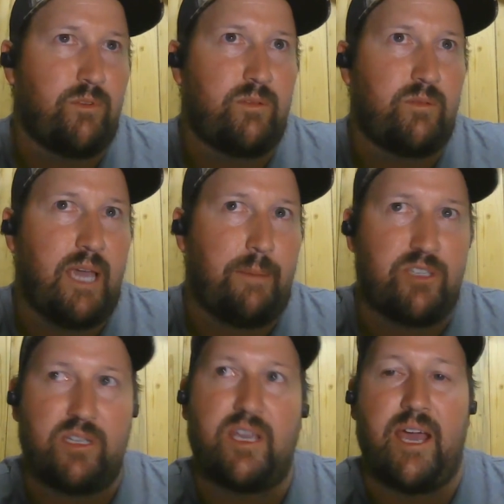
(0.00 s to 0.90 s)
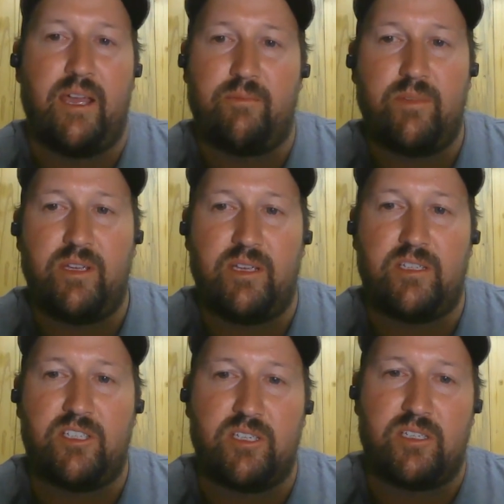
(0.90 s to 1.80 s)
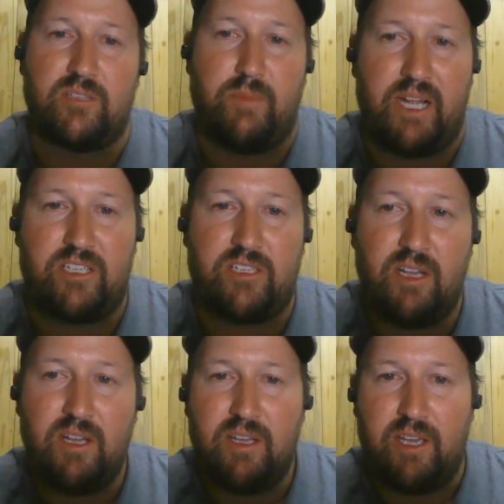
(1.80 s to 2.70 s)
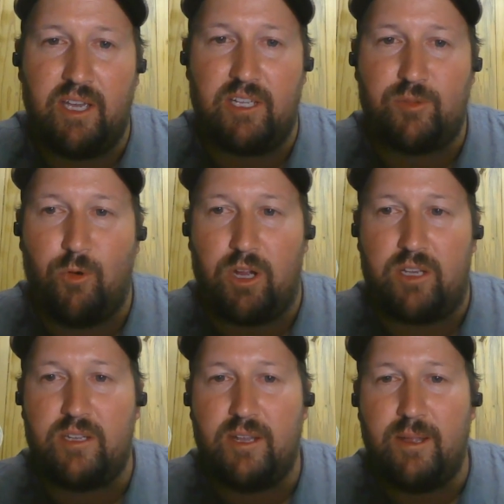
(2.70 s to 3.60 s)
captured game is just as much as what,